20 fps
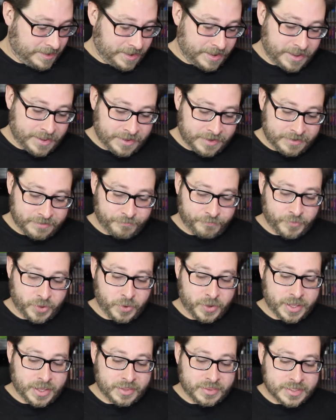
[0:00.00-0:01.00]
And,
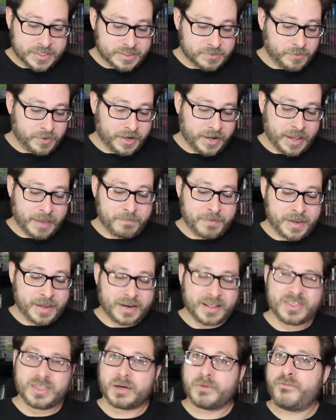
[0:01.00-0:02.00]
okay, this one I
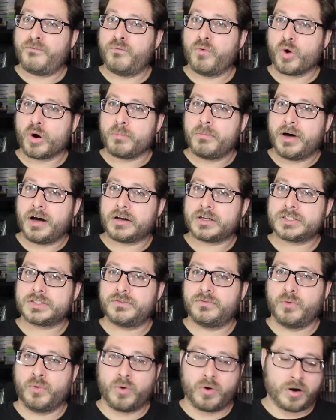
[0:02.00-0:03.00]
paid, I think, four bucks
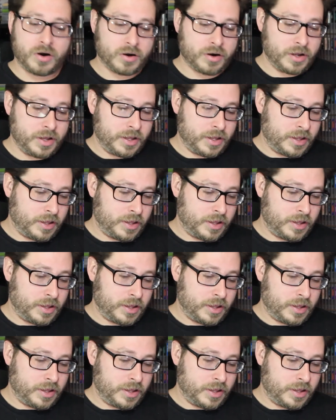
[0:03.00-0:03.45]
for